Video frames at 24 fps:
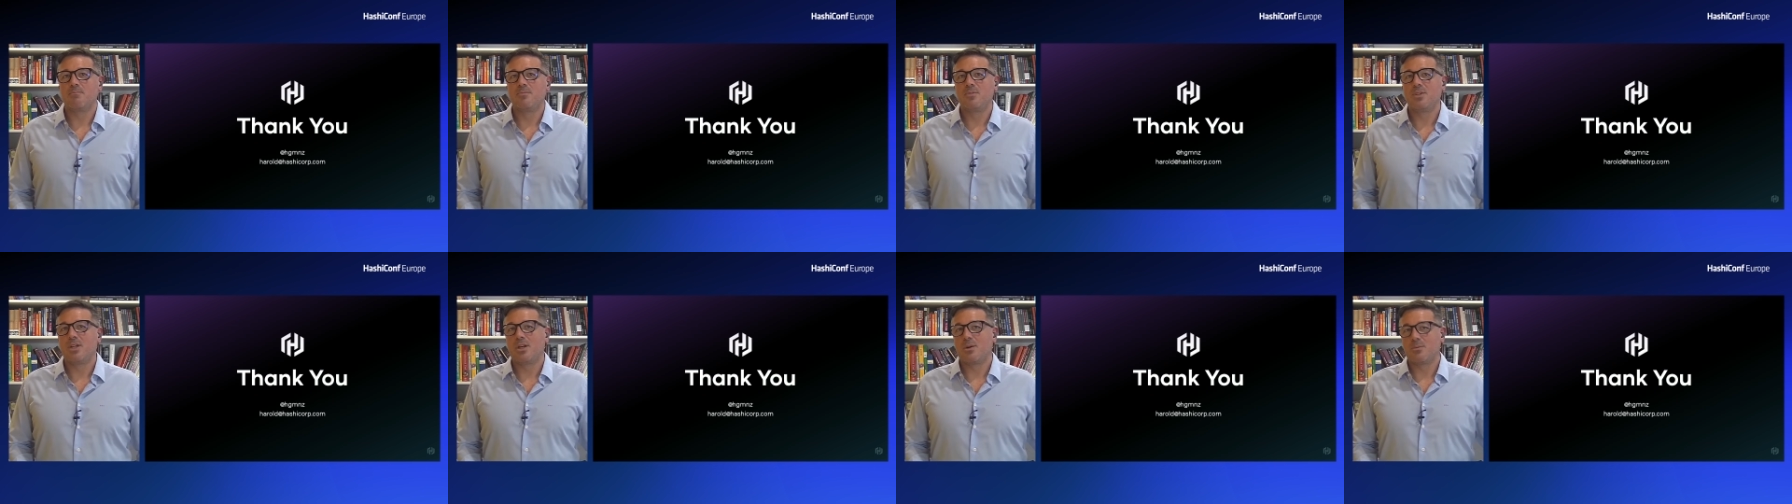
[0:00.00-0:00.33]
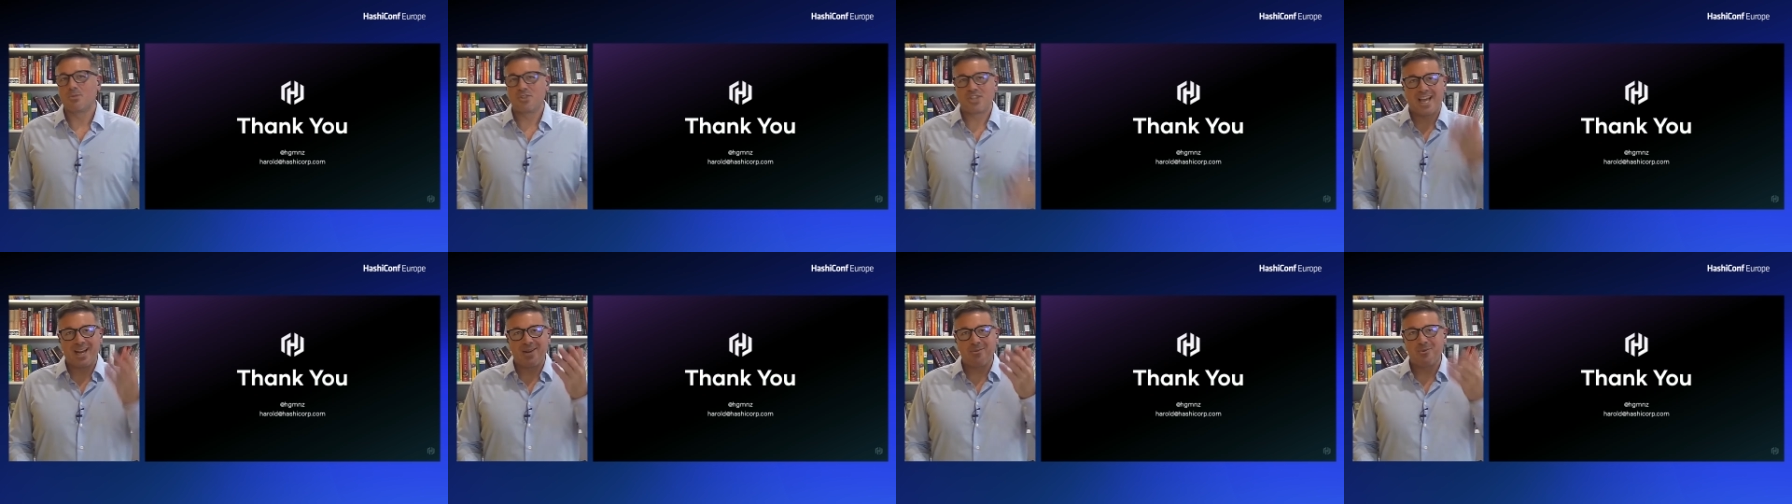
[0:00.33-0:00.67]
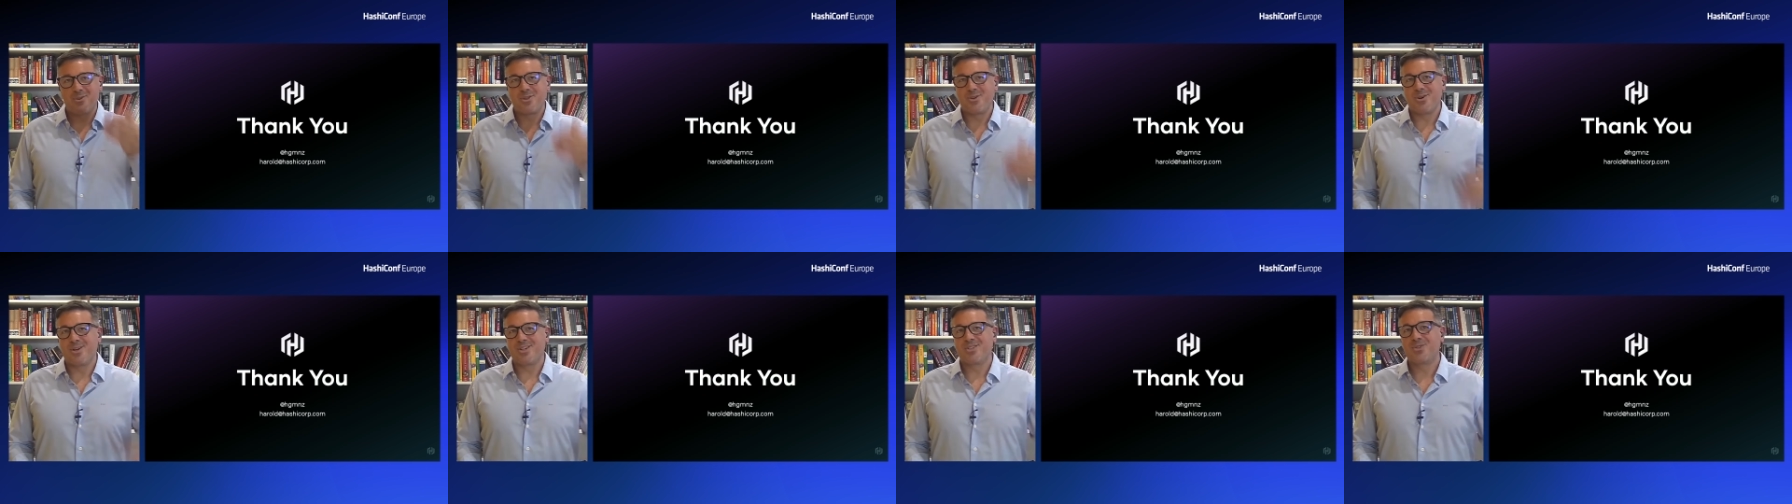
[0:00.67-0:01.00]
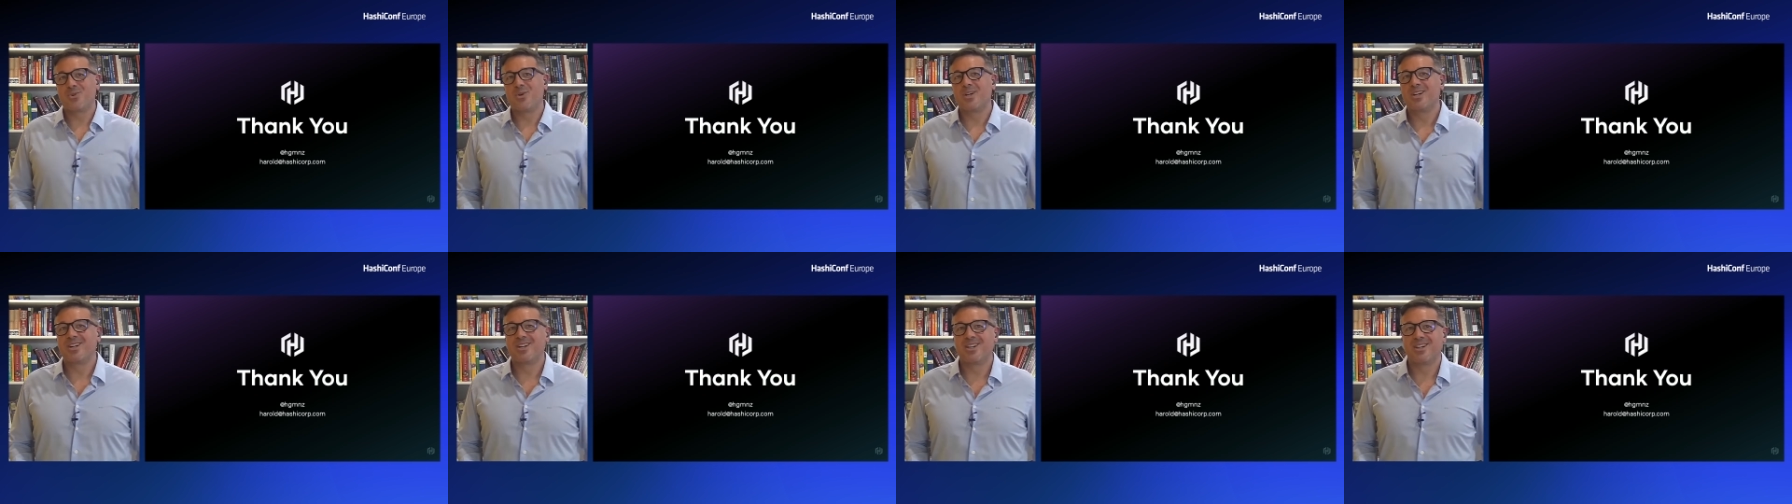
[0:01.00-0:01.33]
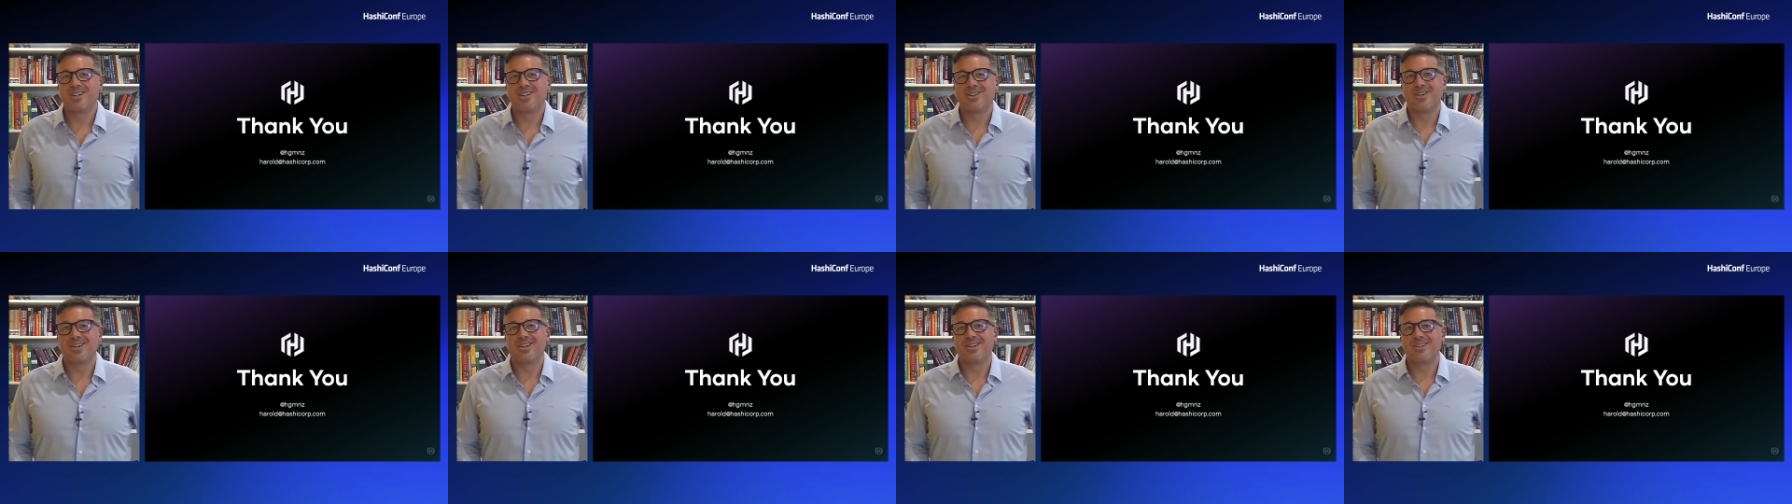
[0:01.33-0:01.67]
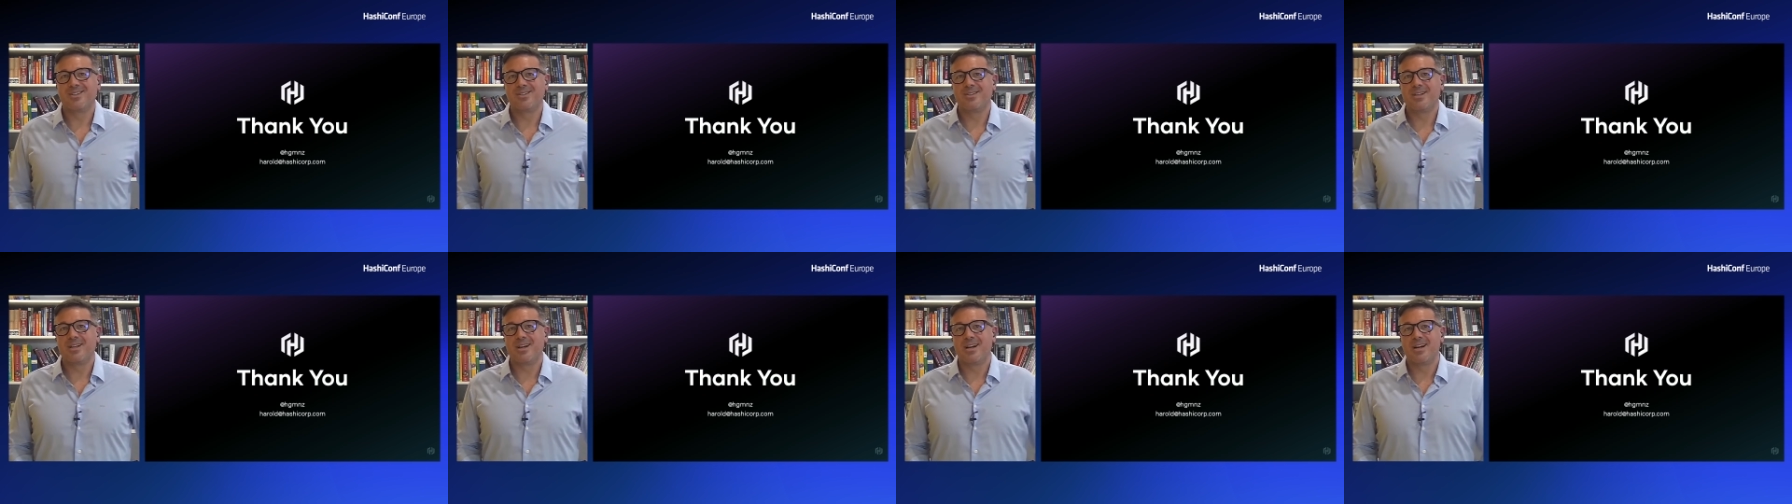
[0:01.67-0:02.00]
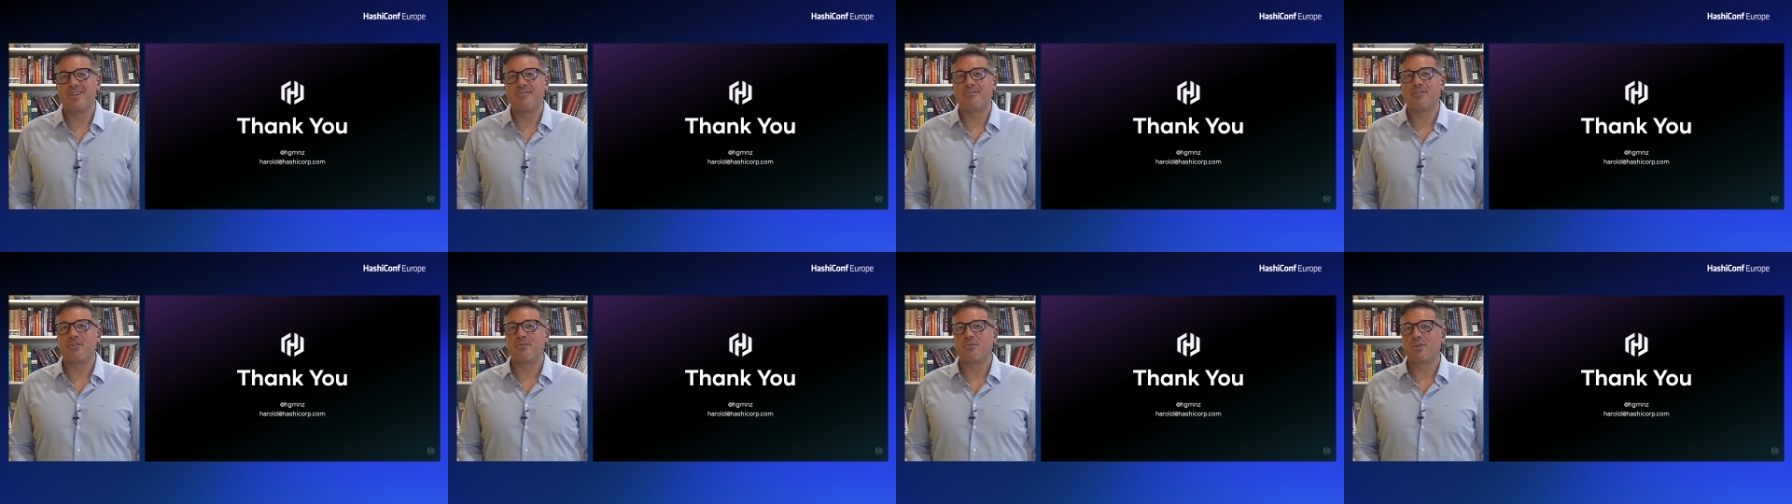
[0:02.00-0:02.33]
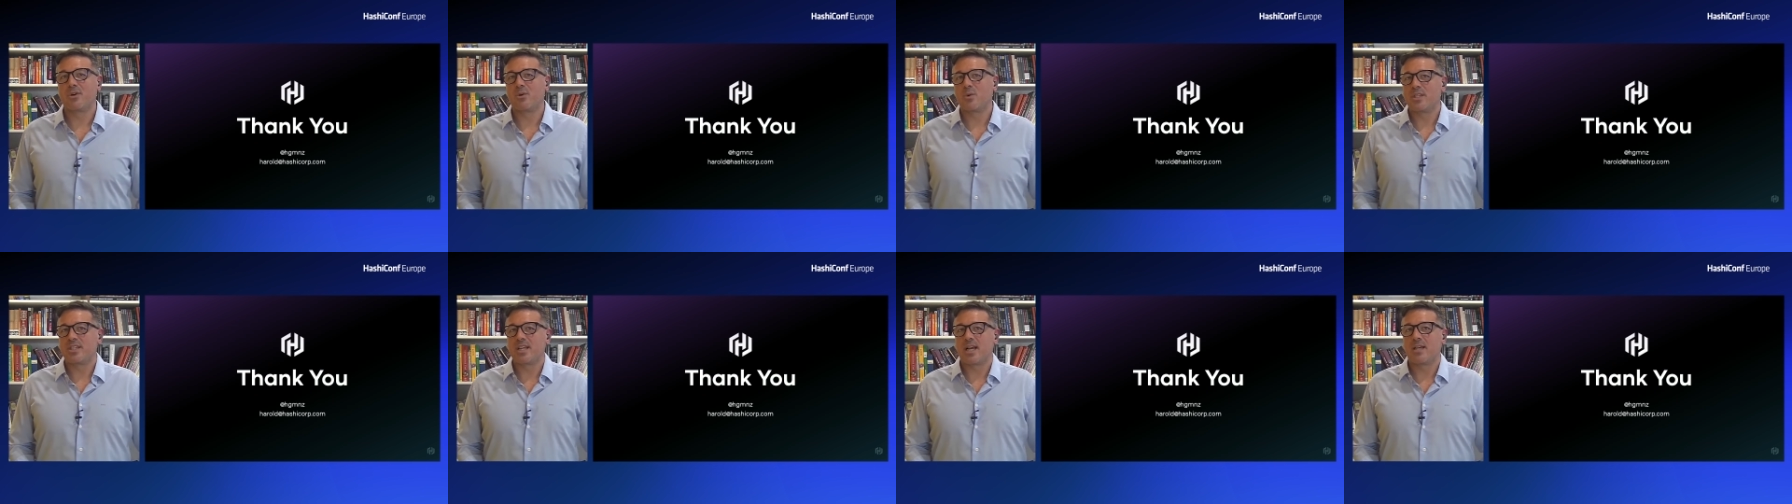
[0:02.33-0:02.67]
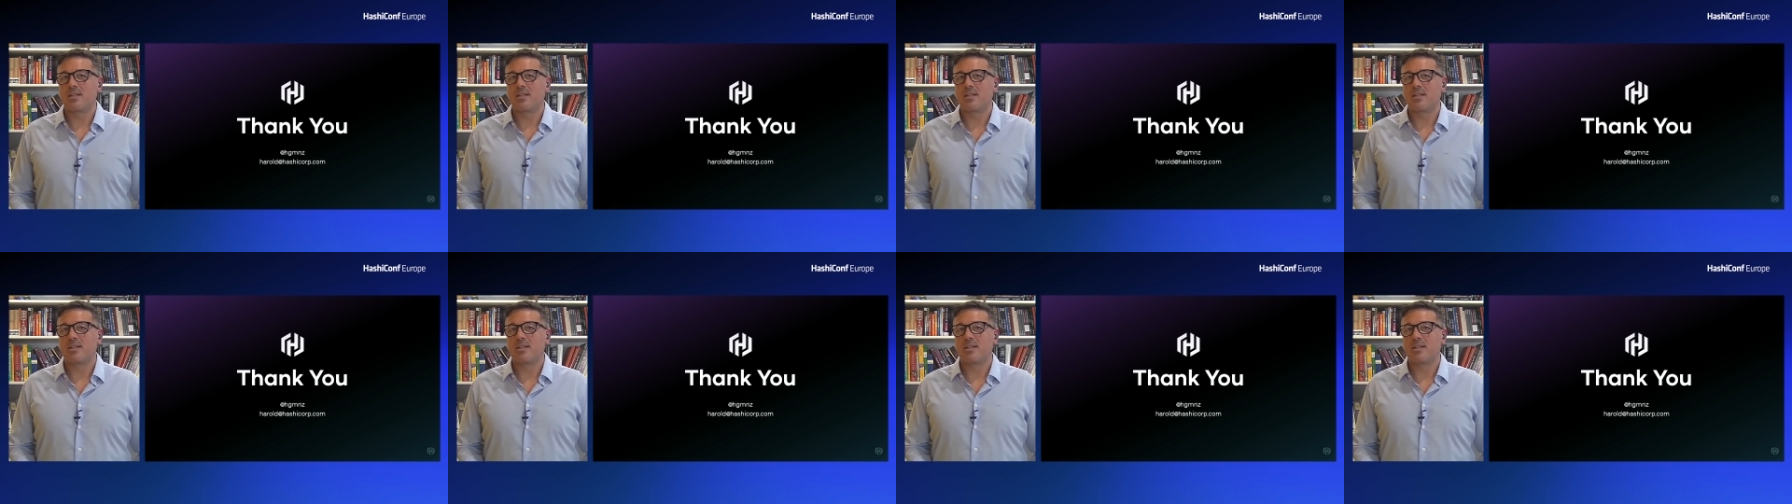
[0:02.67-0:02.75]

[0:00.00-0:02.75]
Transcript: you know chatting with you on Twitter, or uh, feel free to reach